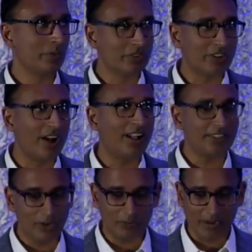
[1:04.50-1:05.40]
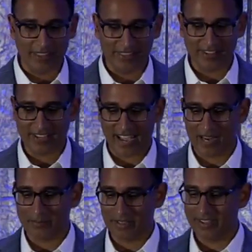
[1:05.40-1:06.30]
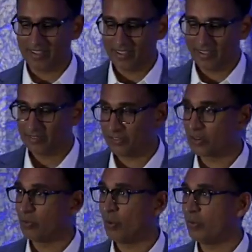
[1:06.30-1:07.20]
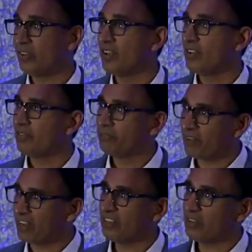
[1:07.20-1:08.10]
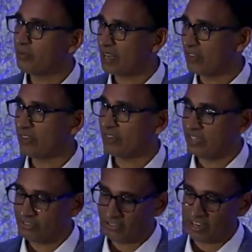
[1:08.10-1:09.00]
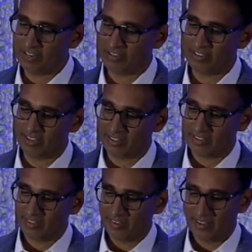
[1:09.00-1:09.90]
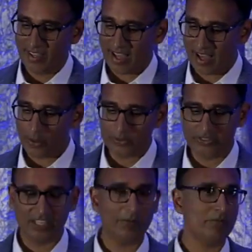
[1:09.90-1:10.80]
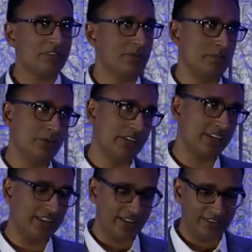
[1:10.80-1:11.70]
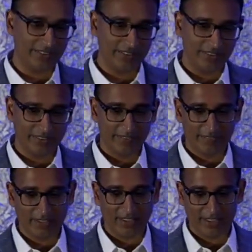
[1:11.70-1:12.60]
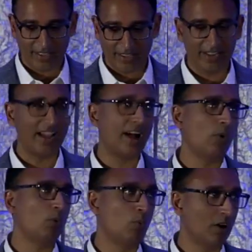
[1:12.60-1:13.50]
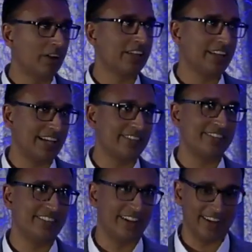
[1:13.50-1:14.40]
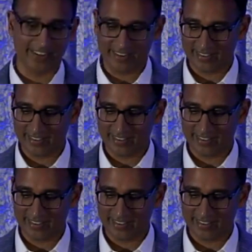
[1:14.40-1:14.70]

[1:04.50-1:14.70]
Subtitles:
It was called out by the Academy for, quote, fundamentally changing how teams communicate and how work gets done.